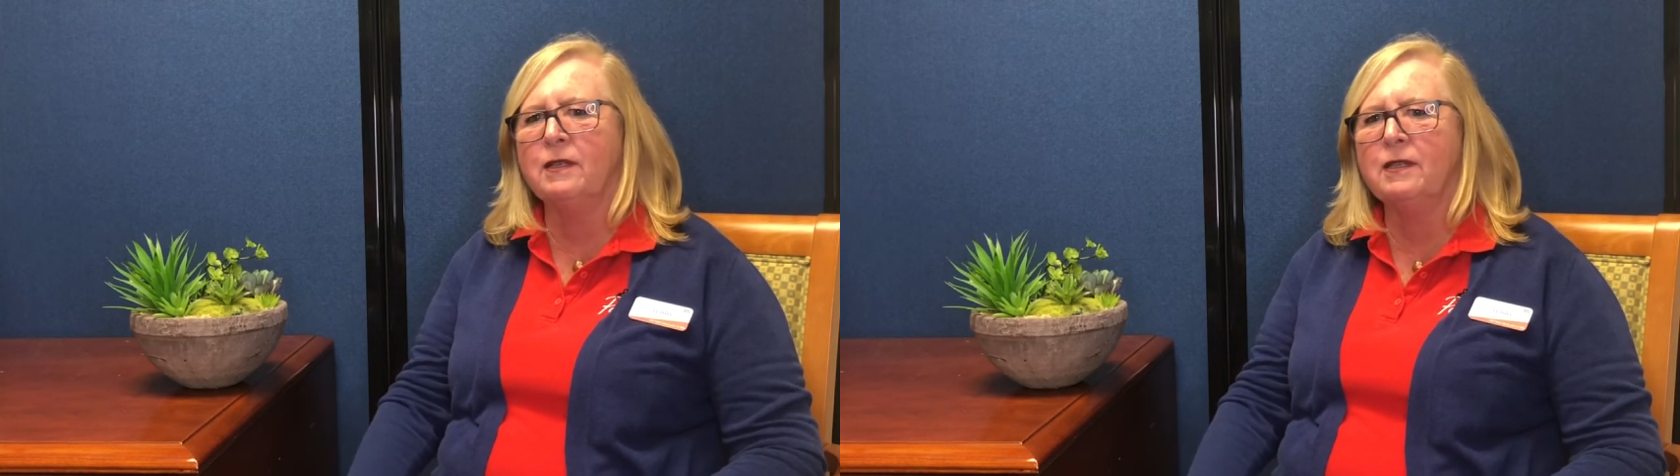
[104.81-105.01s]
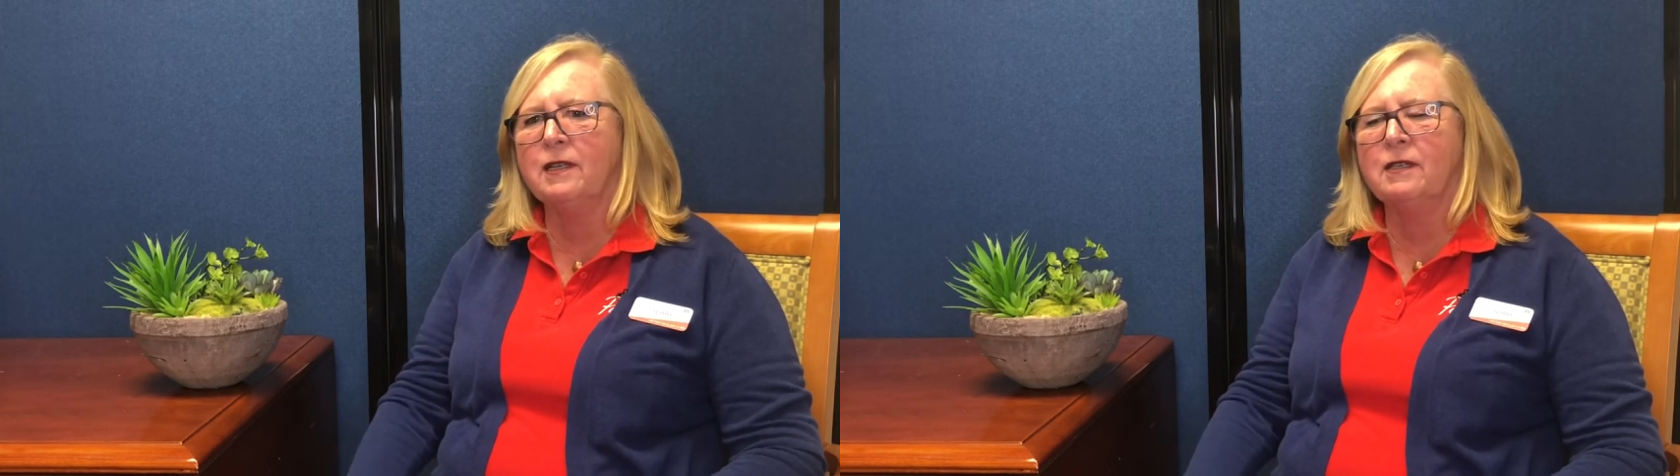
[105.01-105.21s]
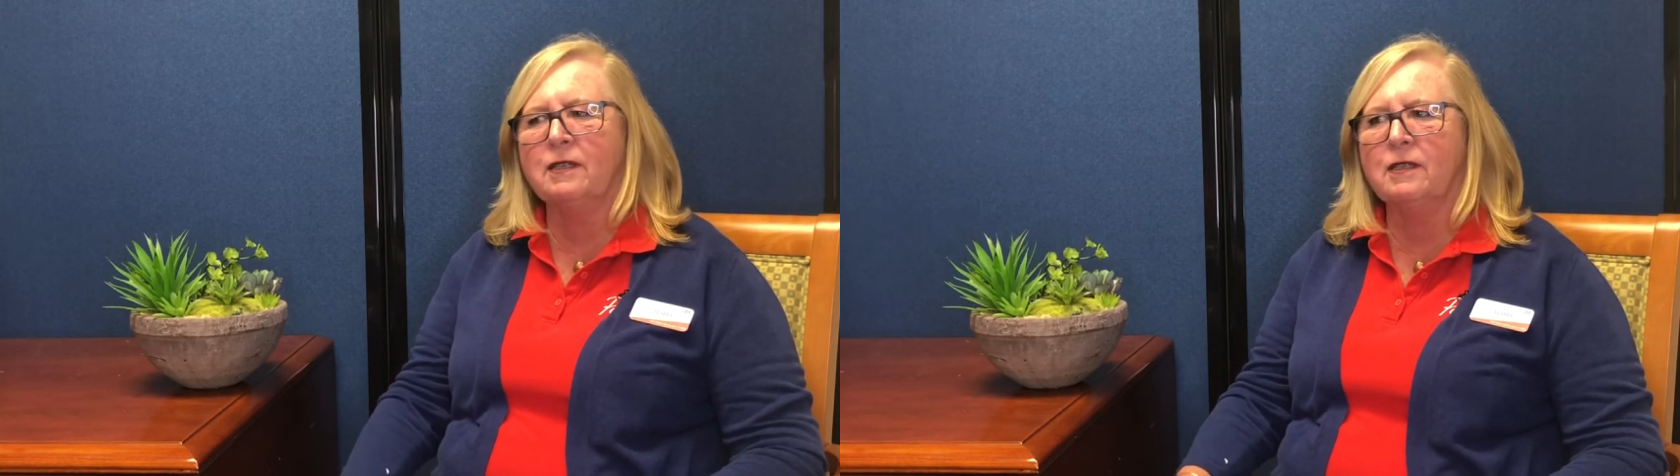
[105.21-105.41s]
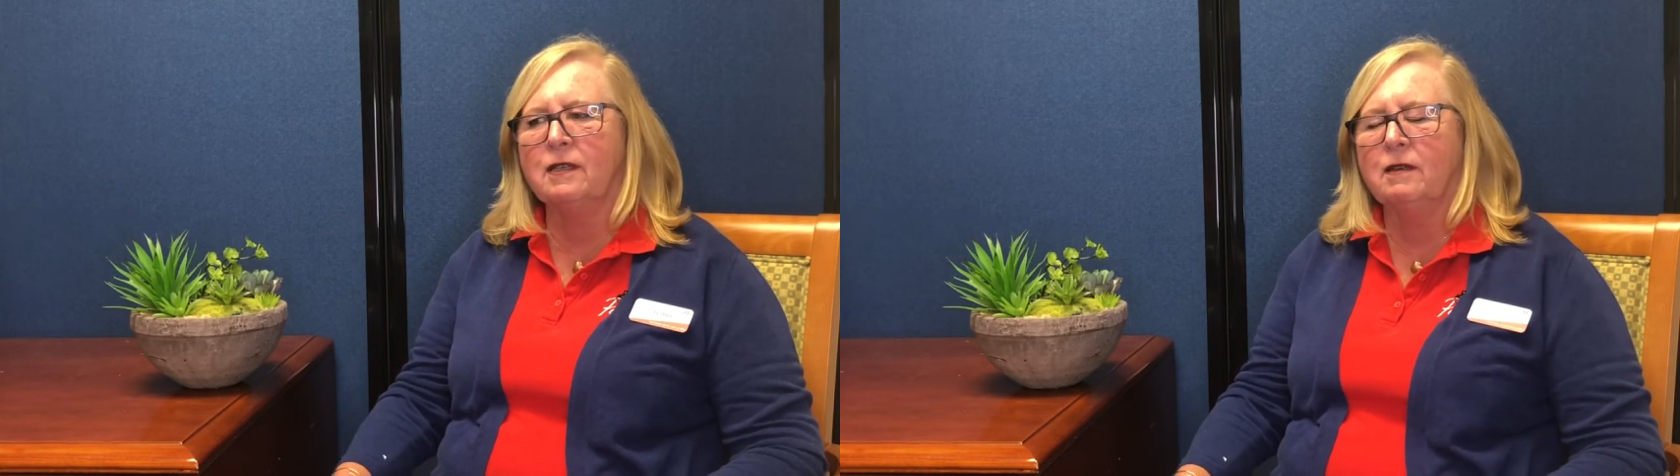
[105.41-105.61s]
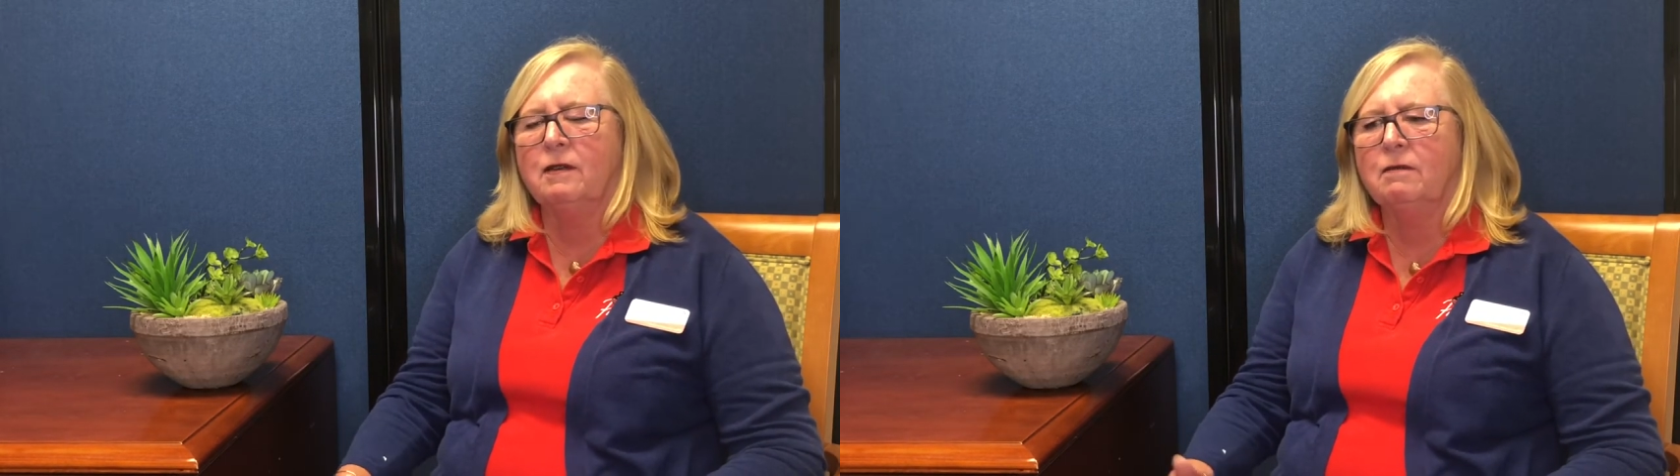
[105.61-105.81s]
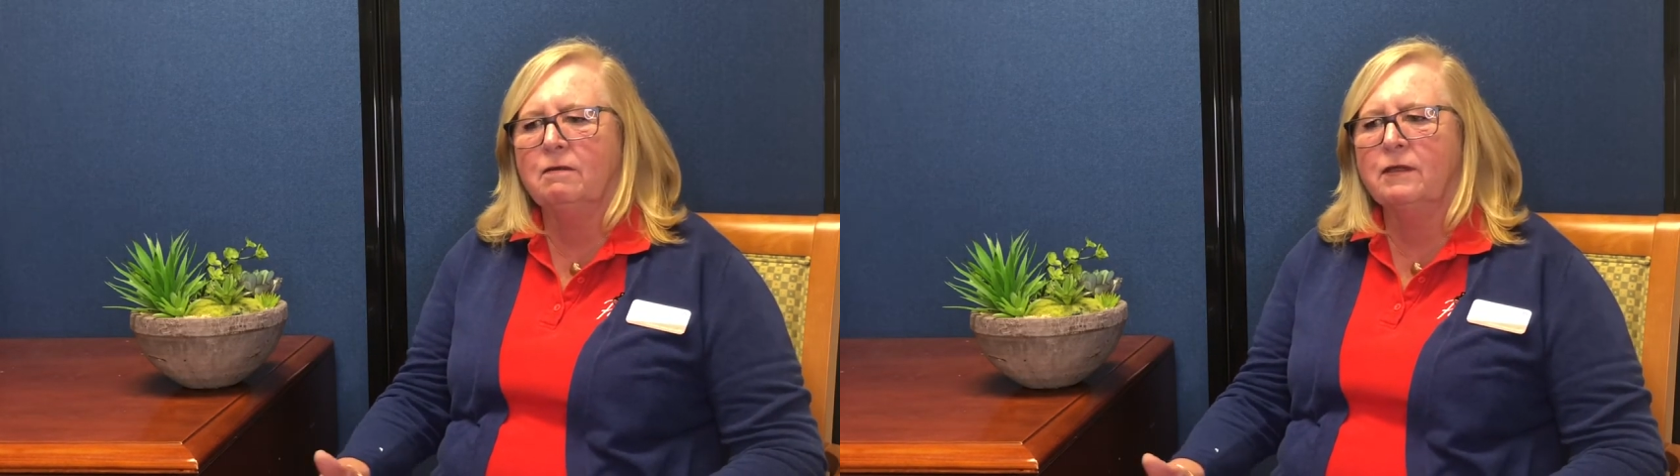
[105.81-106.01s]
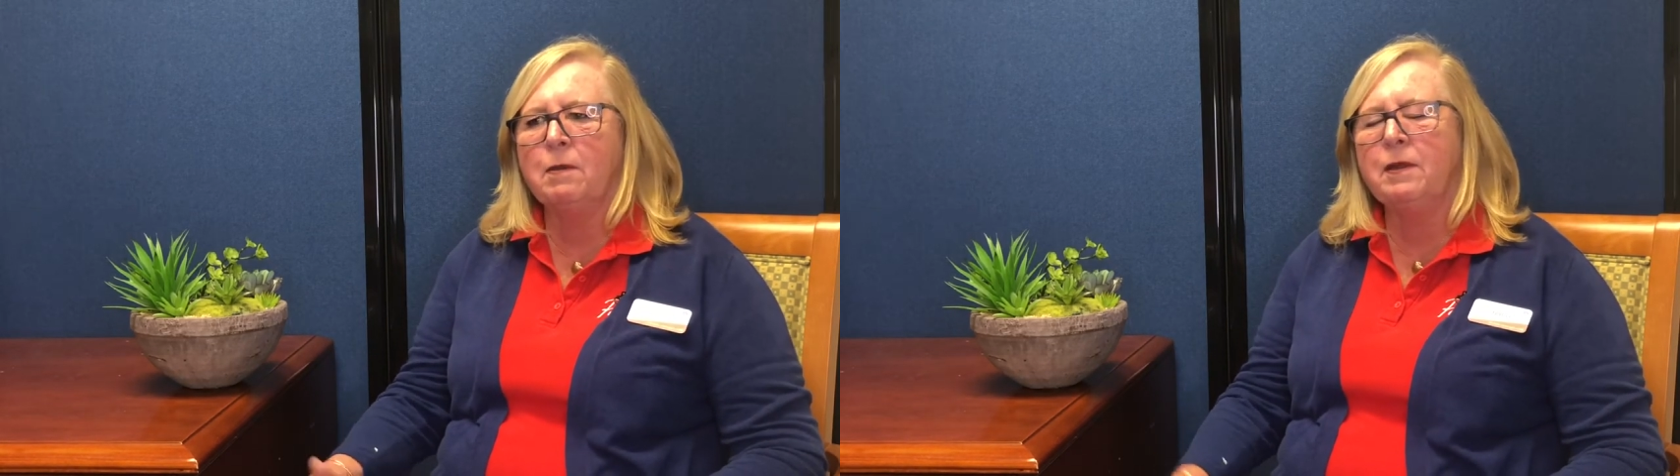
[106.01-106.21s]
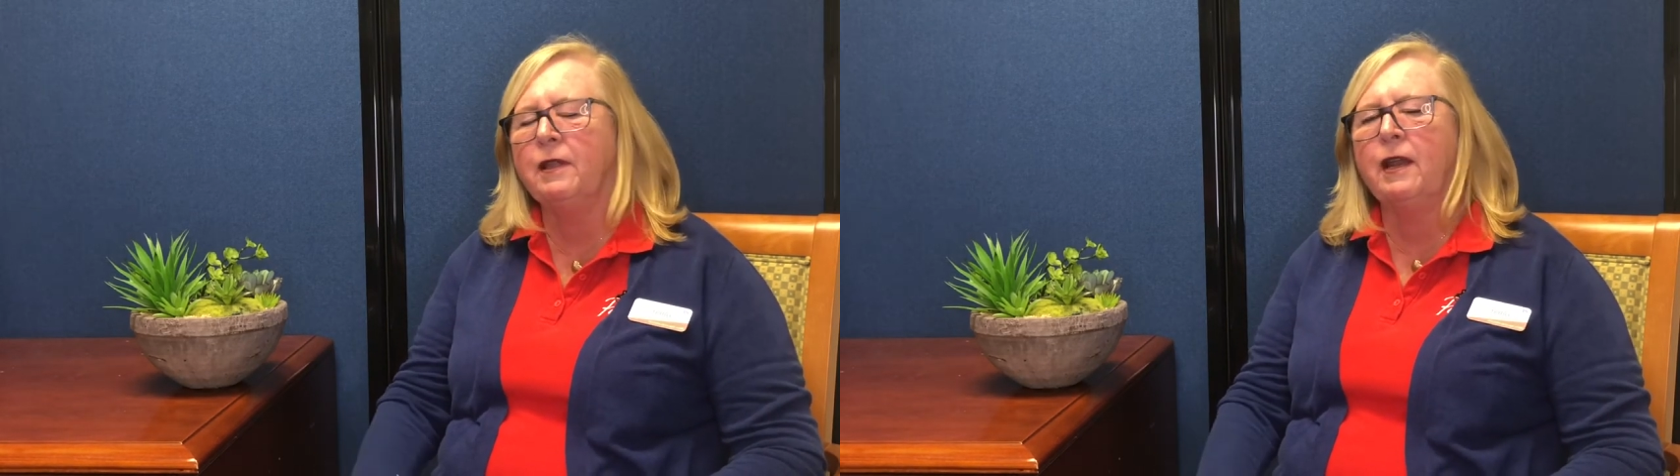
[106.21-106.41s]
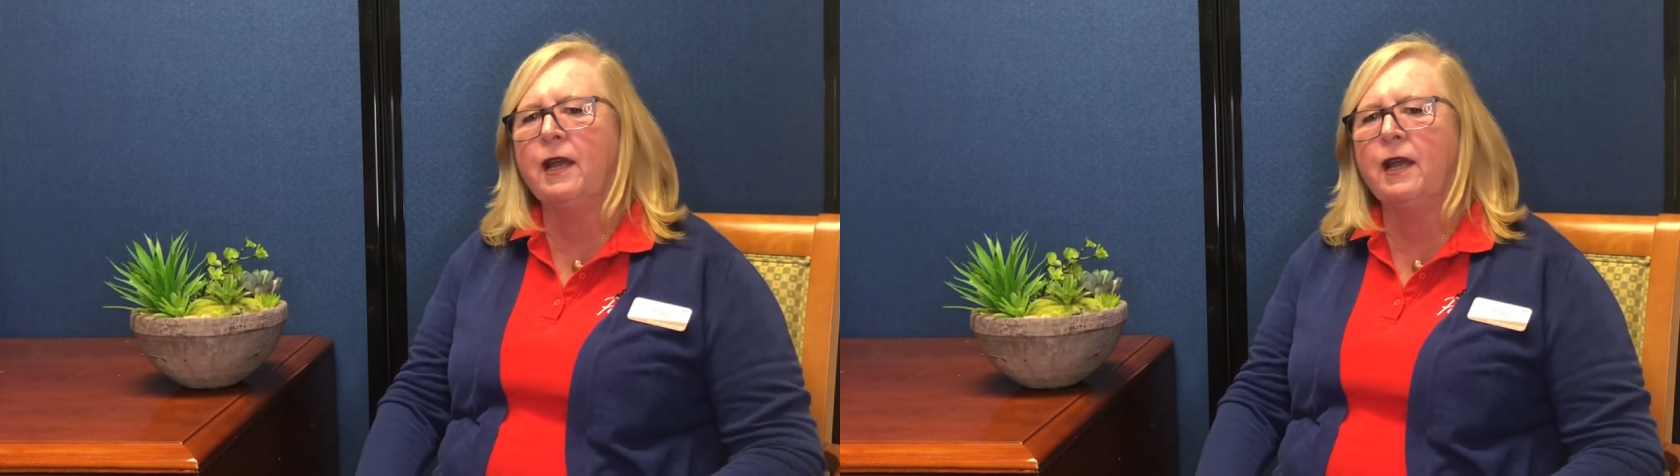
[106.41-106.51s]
It's something that